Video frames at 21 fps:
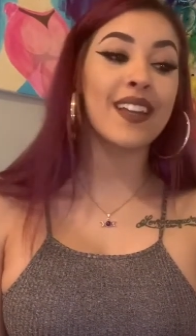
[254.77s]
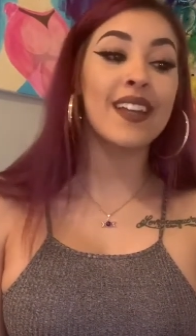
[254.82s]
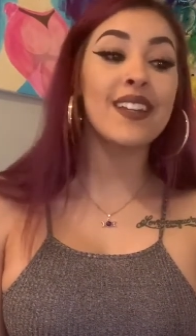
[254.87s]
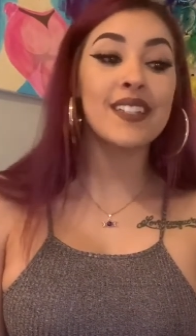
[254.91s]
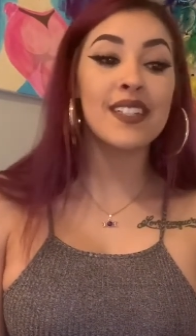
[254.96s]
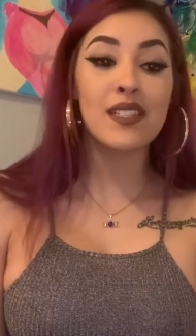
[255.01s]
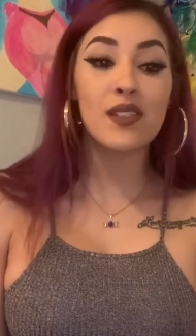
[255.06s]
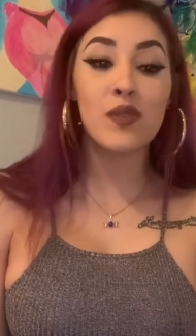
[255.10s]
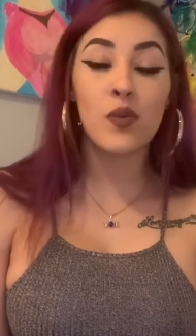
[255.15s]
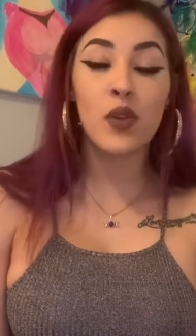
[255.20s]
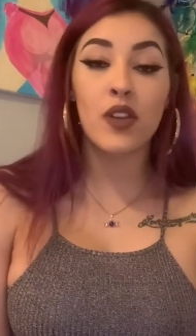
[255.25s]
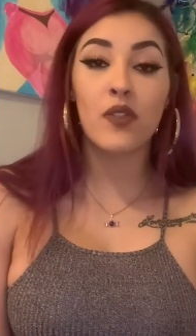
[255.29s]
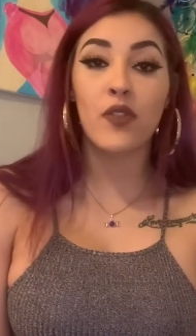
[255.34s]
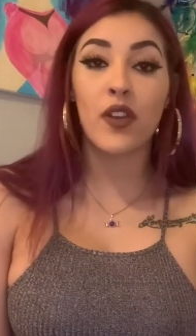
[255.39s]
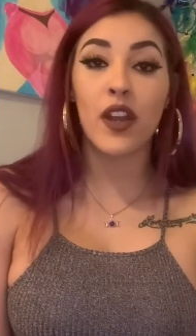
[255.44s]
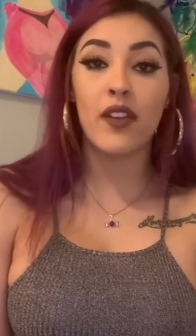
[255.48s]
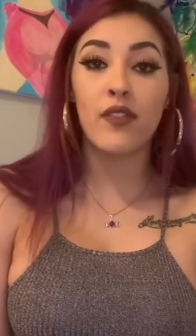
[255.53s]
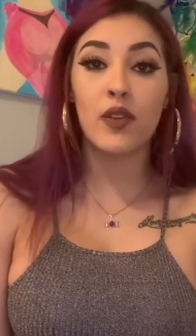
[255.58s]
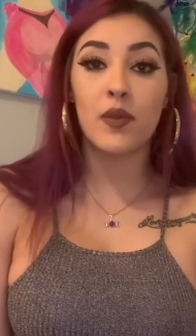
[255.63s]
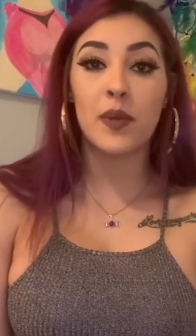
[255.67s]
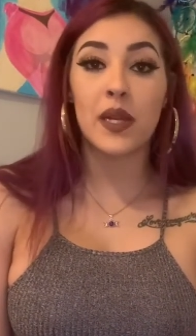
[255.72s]
it doesn't work for
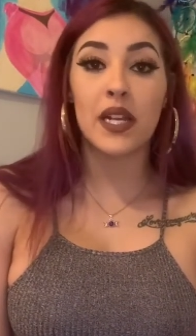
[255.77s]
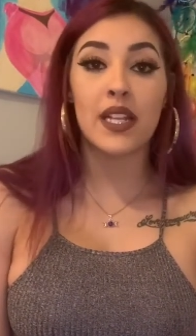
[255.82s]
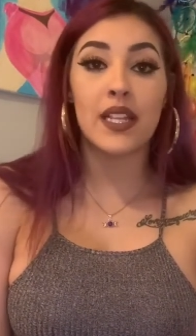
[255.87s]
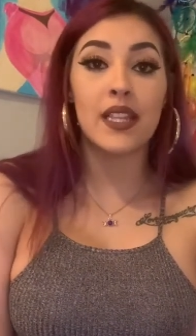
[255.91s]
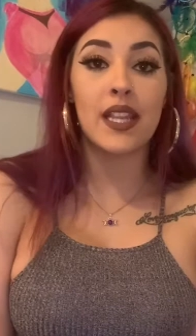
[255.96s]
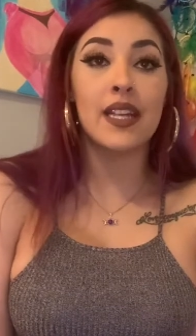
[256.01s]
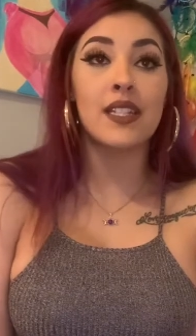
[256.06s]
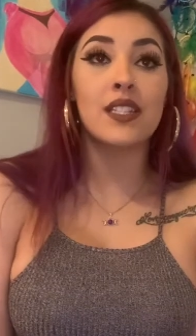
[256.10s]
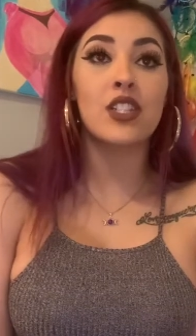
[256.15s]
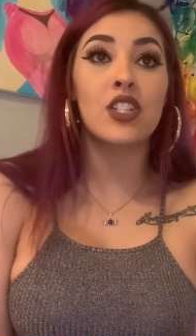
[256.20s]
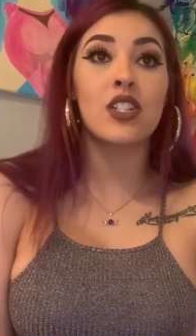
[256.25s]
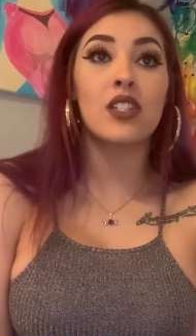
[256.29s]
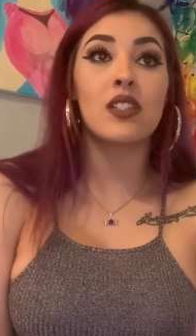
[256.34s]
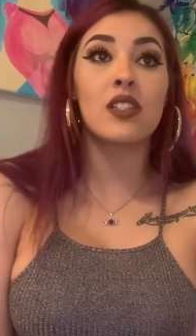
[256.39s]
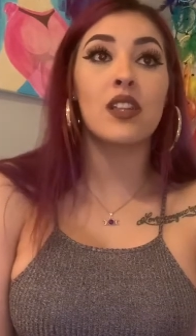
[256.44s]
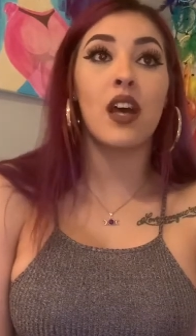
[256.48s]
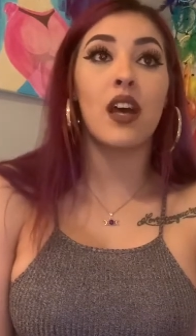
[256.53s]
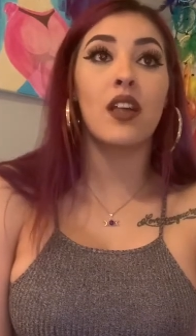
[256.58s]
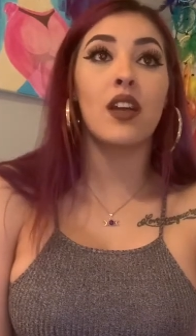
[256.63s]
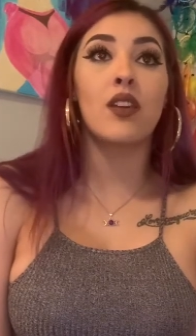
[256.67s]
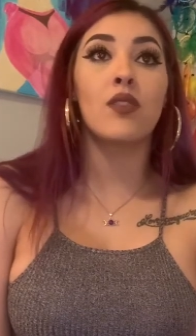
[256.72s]
everybody, and that's just
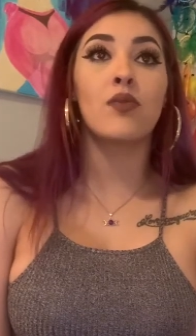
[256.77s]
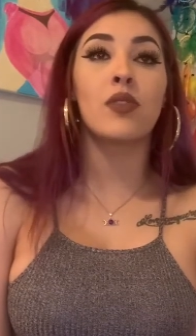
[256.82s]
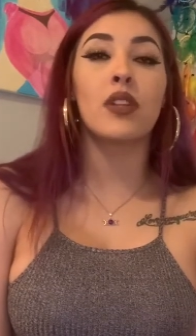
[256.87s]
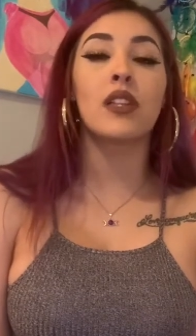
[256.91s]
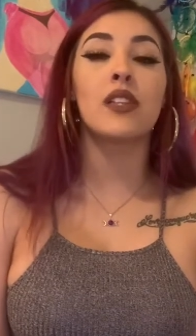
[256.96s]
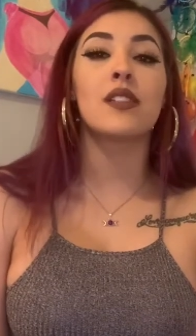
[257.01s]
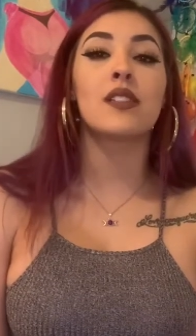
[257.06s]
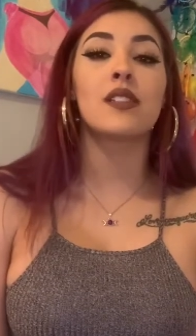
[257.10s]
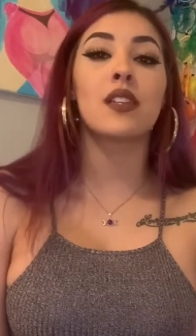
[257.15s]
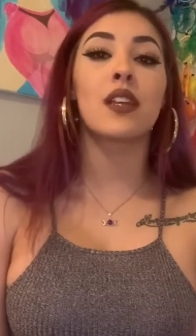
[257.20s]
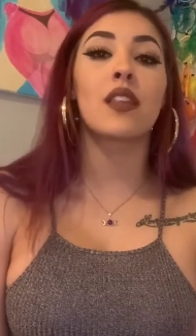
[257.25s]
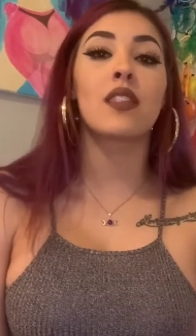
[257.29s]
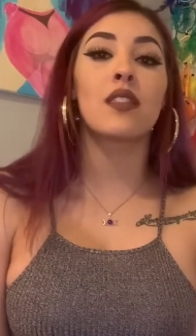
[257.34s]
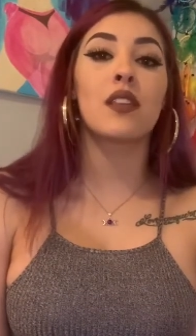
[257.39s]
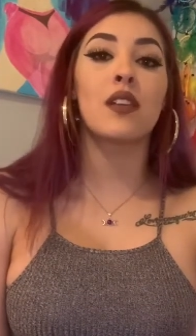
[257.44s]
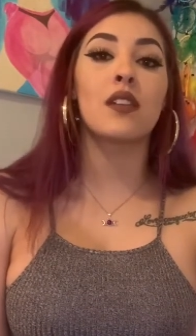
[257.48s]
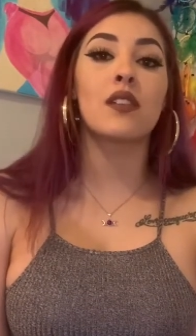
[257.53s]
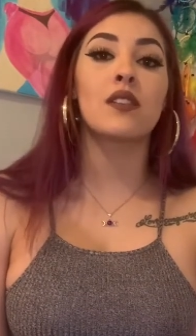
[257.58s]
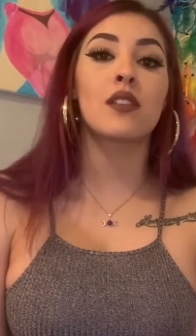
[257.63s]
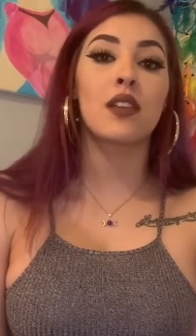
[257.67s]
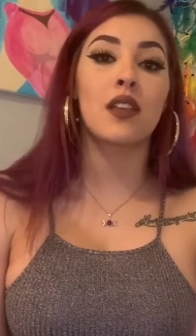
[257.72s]
not a realistic
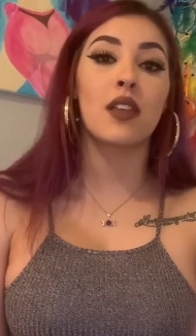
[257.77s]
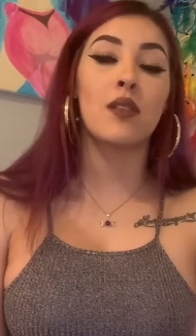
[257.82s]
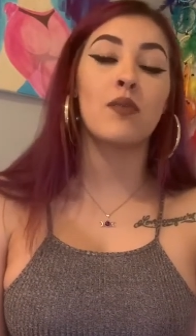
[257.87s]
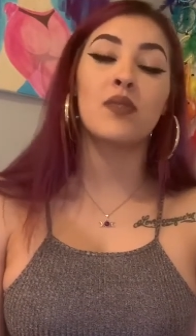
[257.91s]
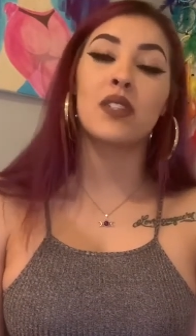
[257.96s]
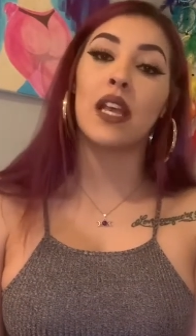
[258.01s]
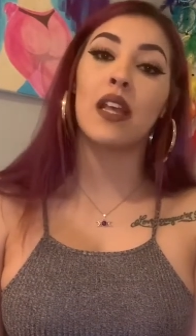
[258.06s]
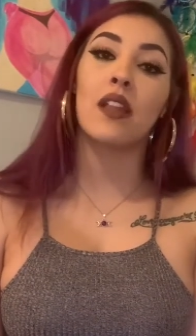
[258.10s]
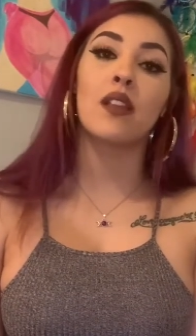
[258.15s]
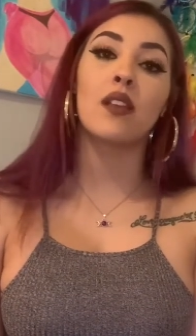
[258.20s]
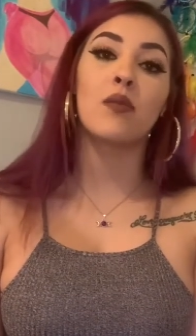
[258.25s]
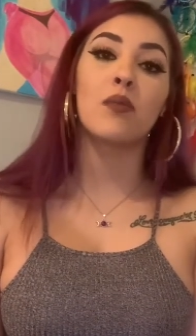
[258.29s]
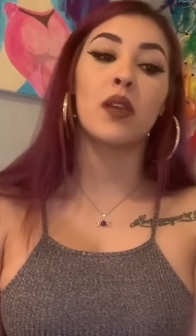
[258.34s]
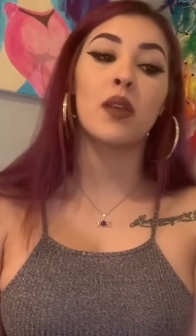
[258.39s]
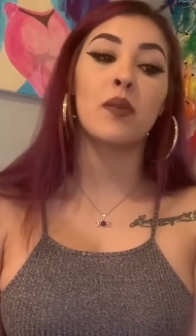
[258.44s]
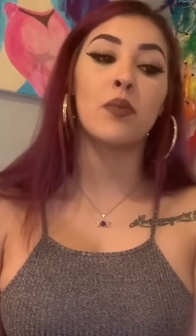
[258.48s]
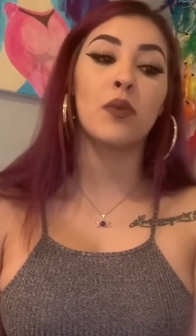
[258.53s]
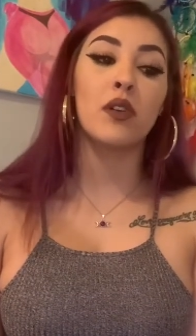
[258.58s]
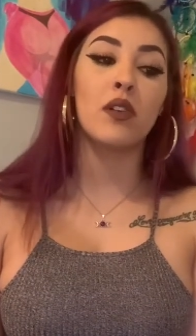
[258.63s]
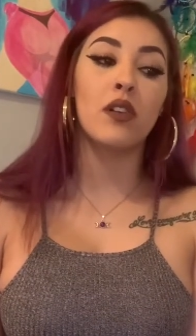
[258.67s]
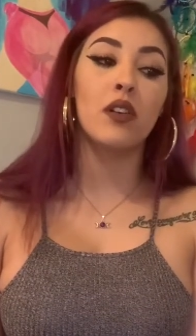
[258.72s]
thing to keep telling
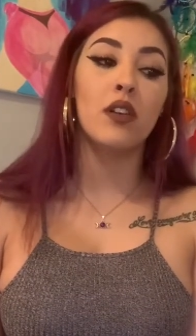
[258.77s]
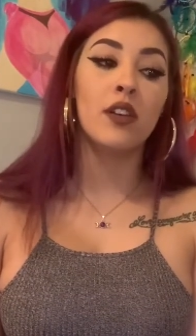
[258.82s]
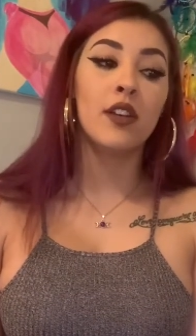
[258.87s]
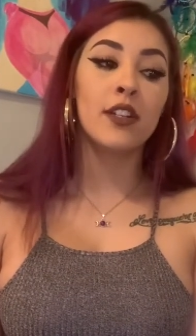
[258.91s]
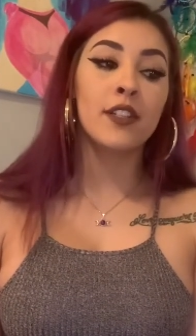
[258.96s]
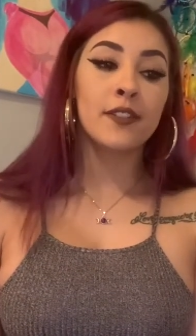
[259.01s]
people.